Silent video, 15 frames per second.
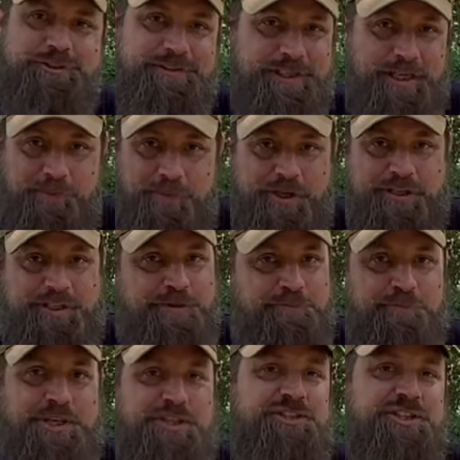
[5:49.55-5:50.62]
and I'm not gonna
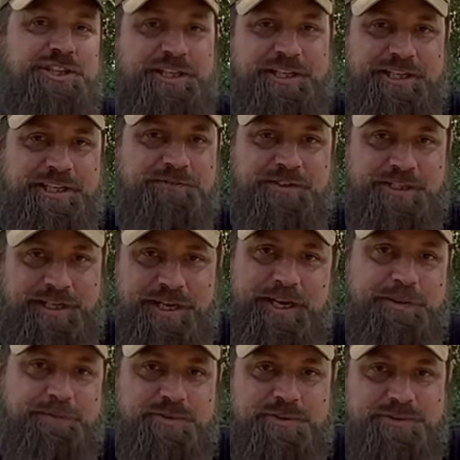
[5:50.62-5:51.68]
mention any of the
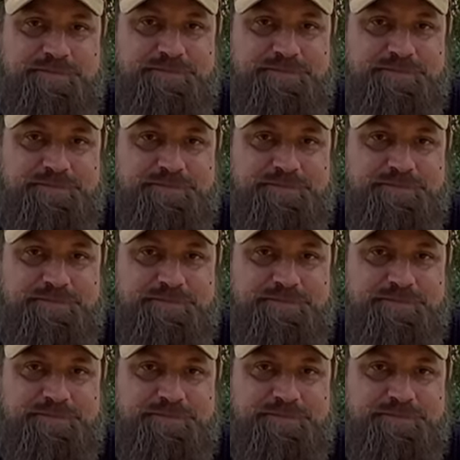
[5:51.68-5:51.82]
names.